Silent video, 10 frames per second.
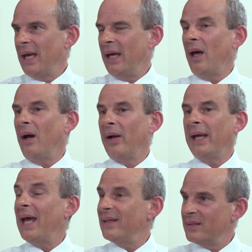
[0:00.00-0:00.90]
An RI
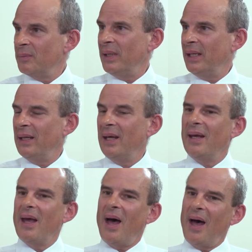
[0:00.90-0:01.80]
has to be
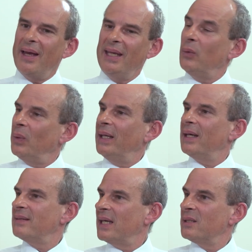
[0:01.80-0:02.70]
equally
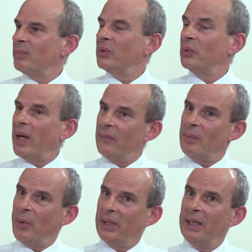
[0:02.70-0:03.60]
accessible to
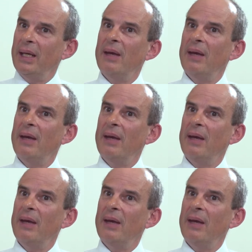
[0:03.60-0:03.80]
everybody.